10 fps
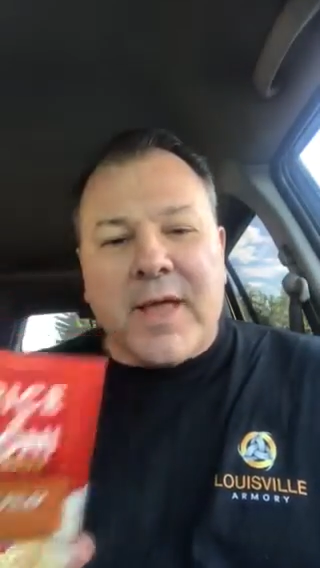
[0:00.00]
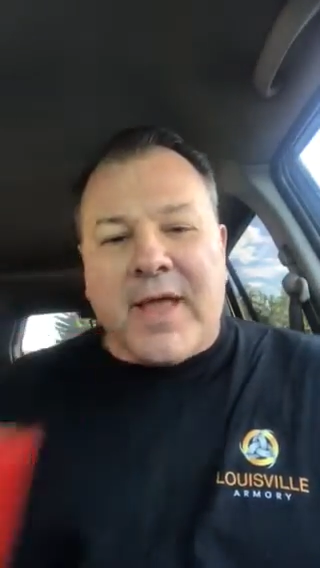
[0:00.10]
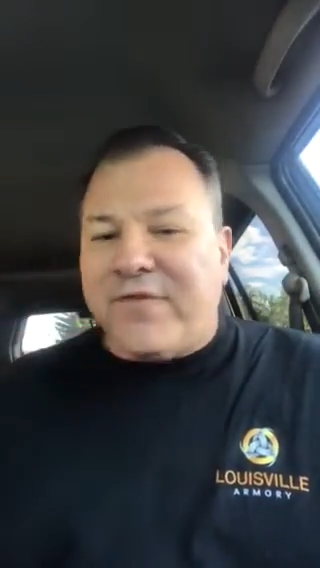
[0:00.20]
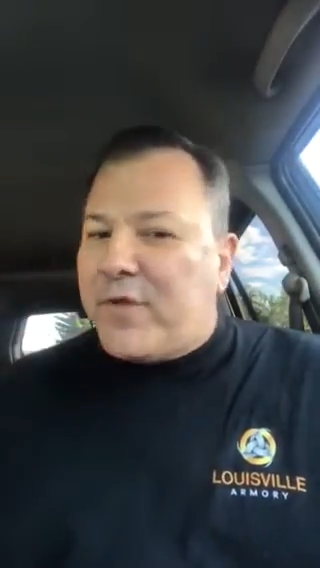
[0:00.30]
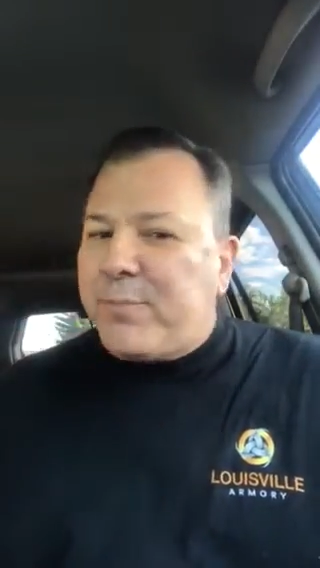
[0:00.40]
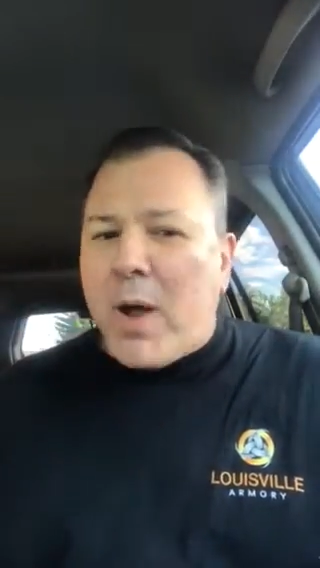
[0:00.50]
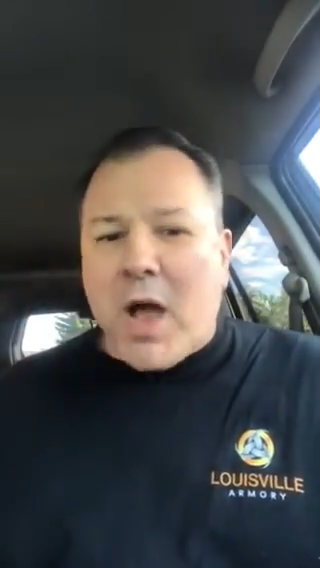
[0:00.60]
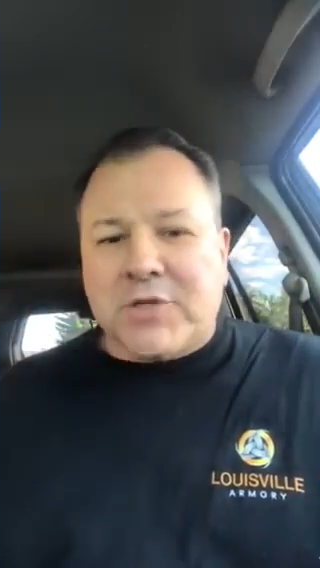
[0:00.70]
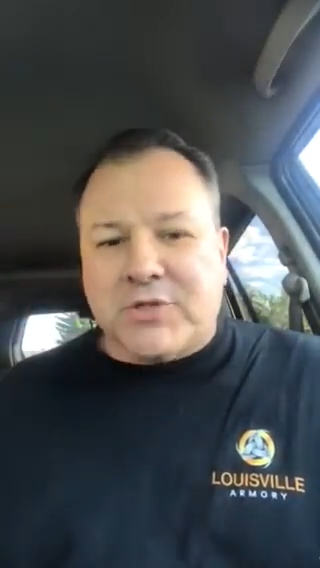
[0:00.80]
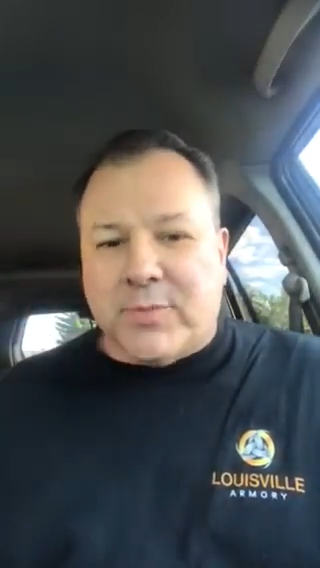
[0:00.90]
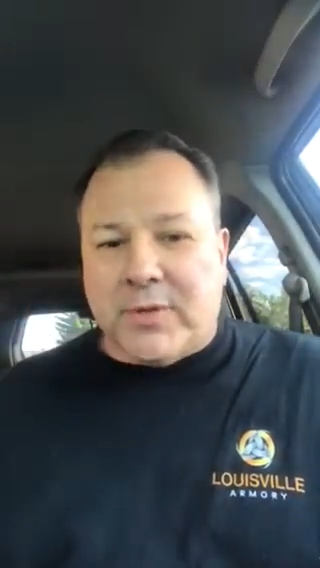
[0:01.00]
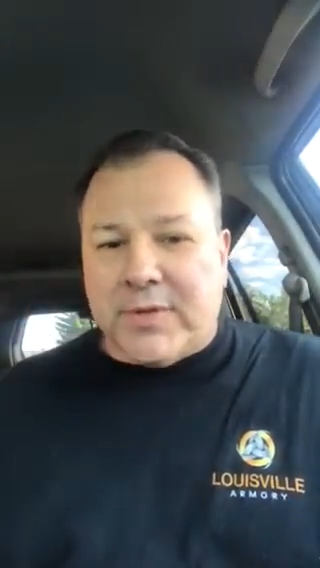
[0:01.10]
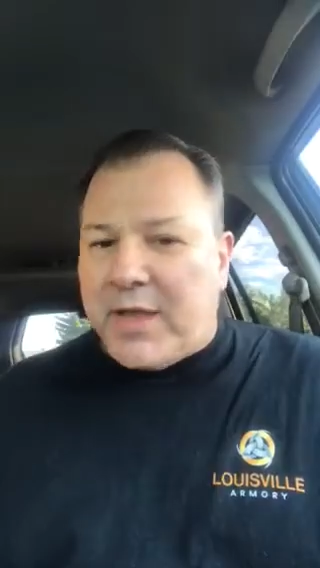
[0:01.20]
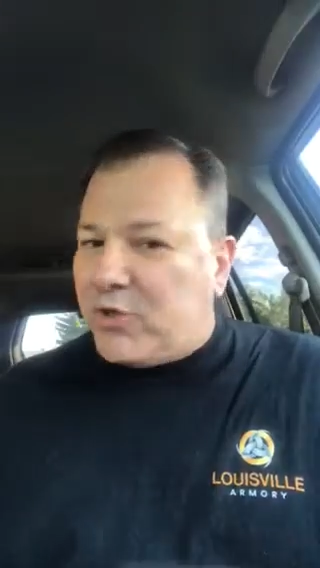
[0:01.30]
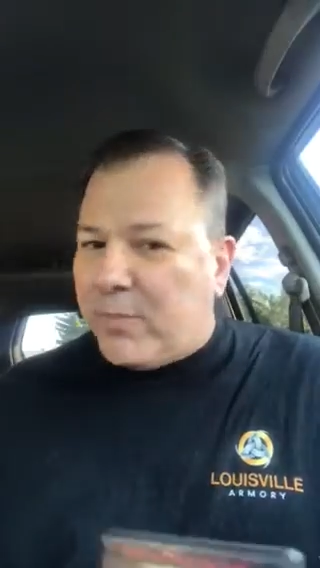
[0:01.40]
If it possible,
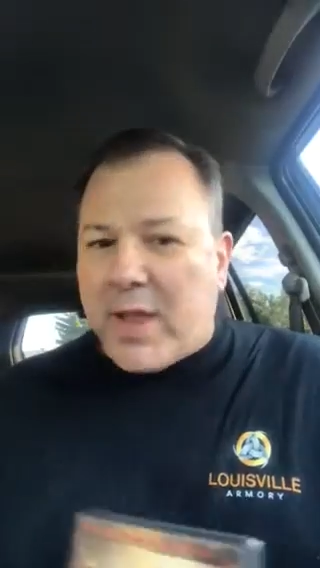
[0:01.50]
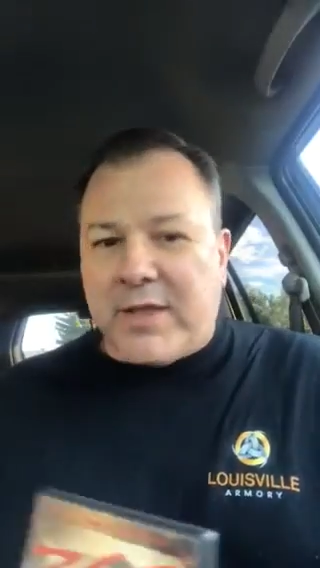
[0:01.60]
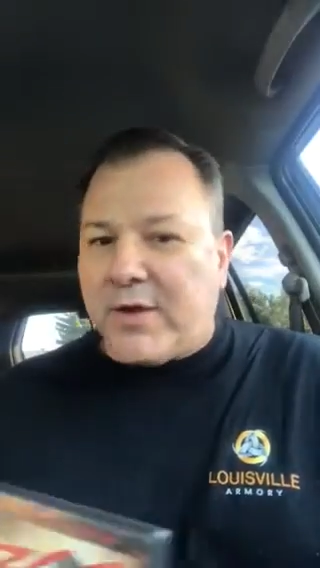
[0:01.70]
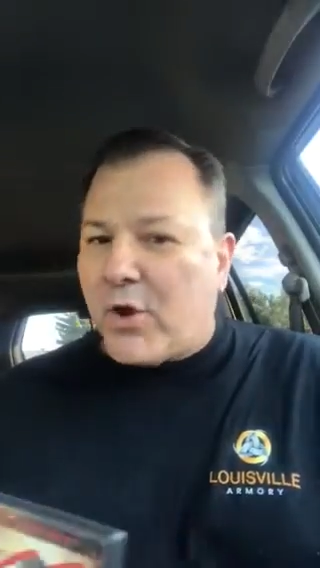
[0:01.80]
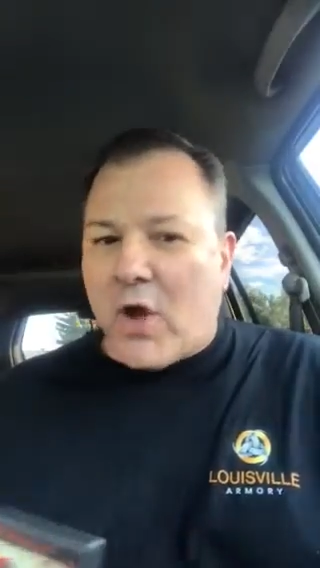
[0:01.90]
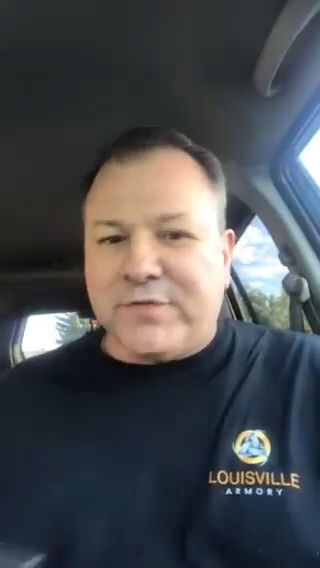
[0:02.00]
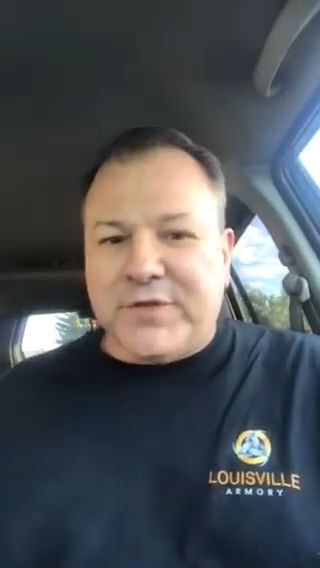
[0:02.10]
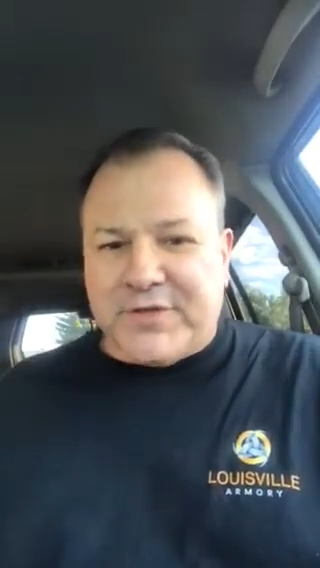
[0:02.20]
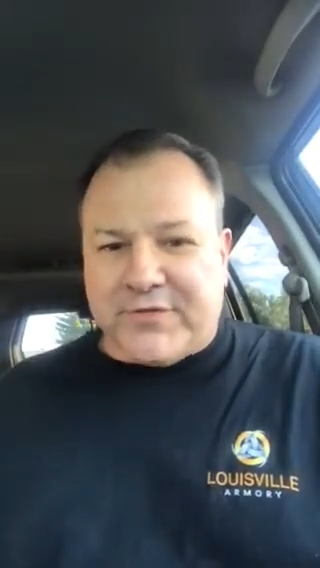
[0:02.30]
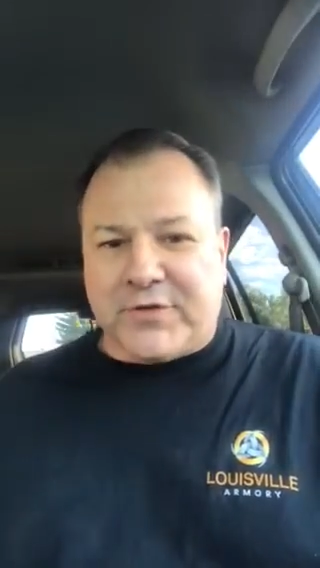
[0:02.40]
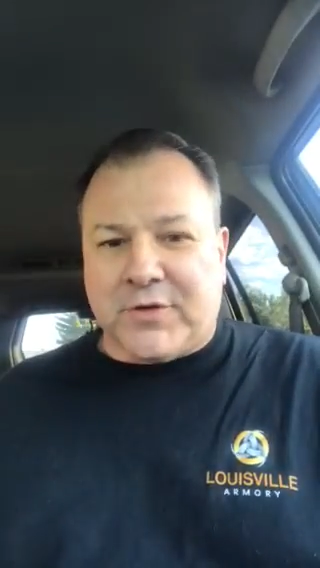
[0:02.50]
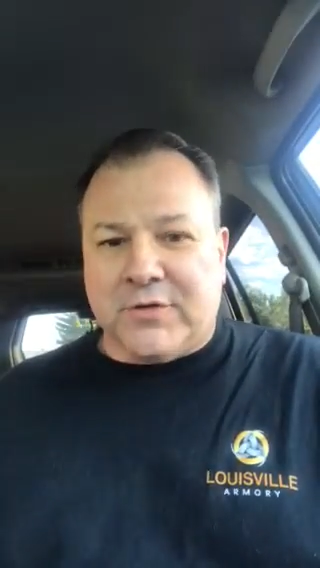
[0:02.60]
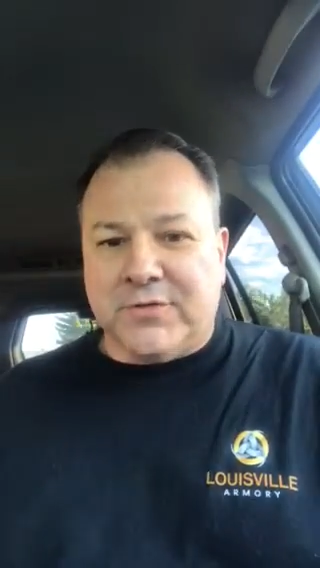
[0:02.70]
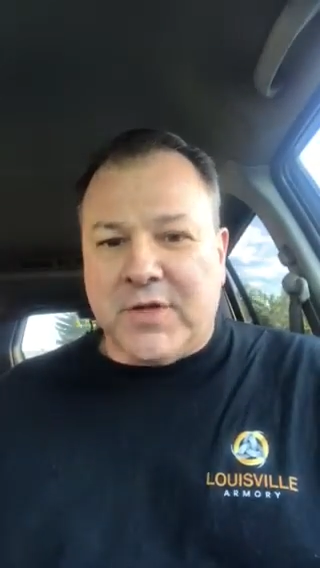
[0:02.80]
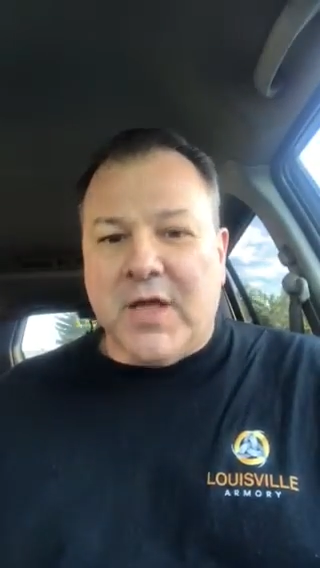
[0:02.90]
and you're making it awfully
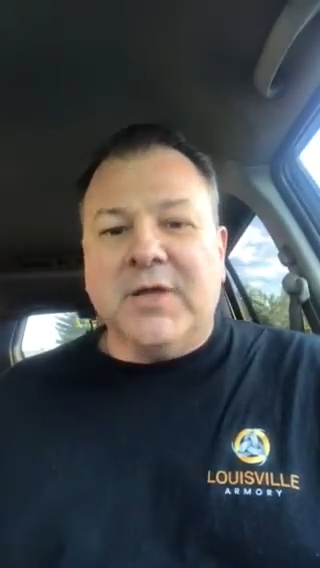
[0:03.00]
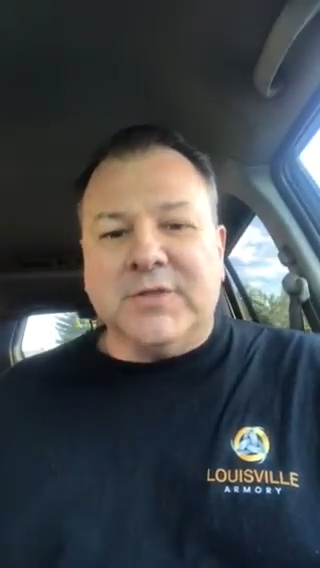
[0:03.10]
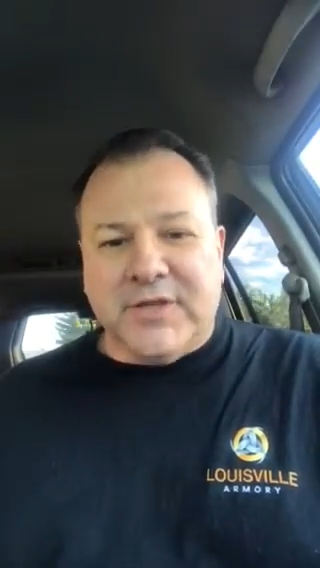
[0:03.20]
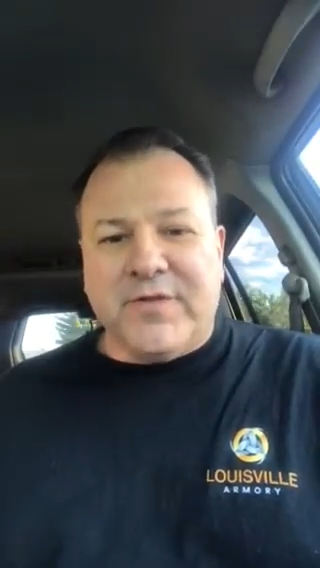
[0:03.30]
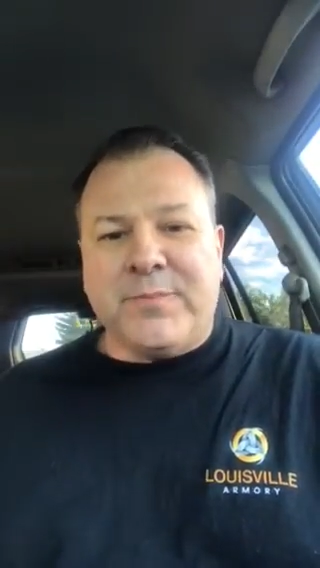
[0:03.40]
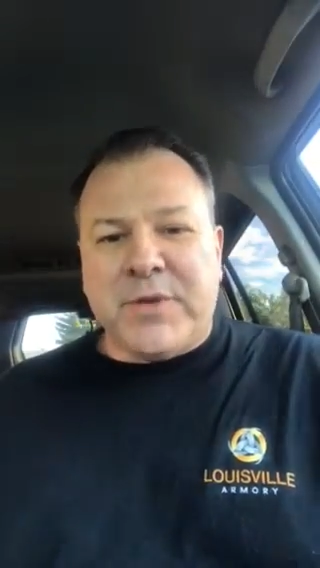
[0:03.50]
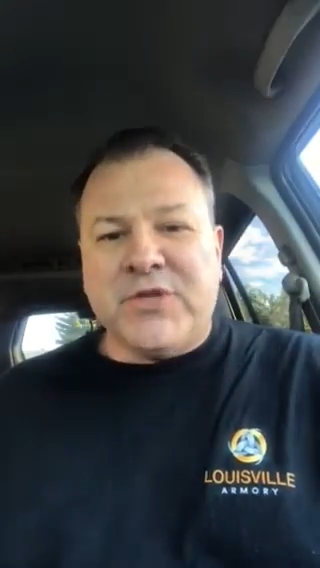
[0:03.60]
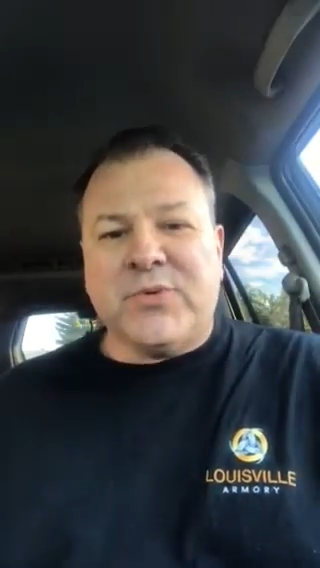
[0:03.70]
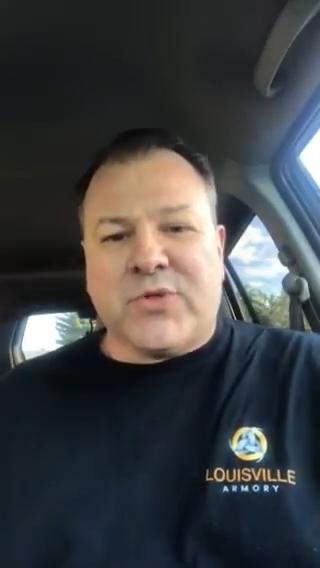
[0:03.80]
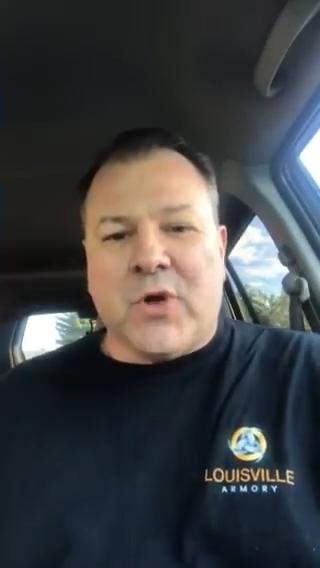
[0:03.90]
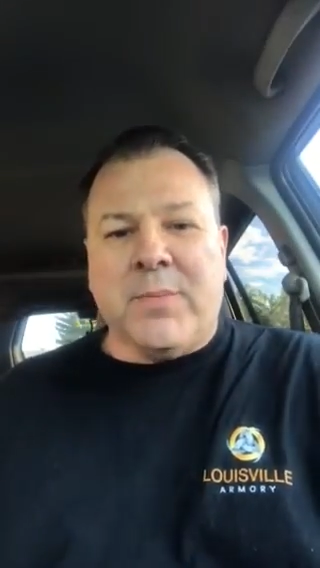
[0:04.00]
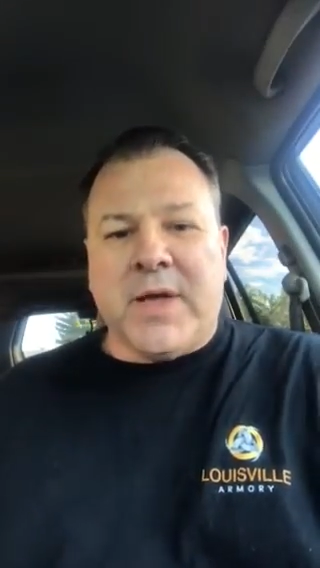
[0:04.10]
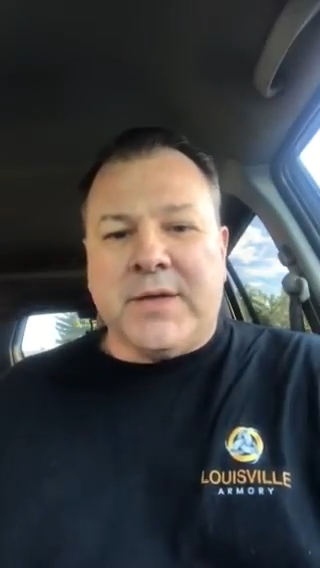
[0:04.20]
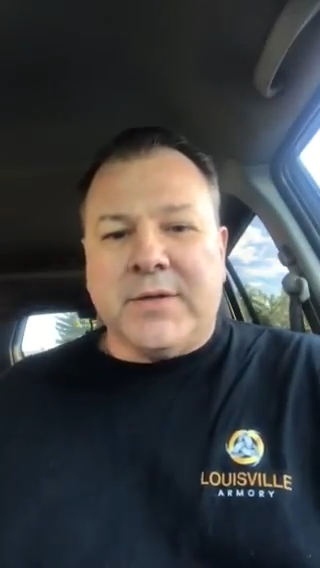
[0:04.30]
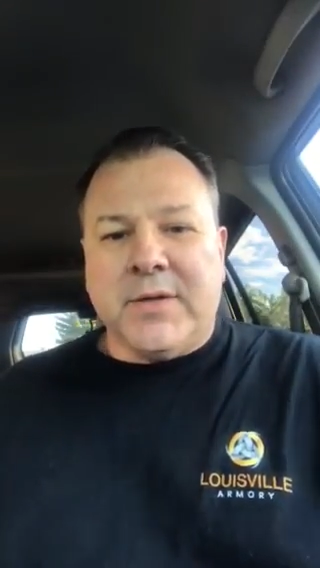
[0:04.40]
difficult, live at peace with all
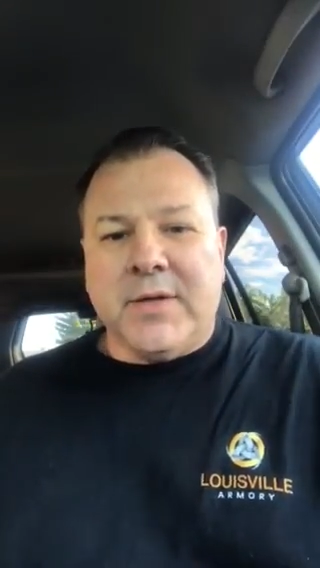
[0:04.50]
men.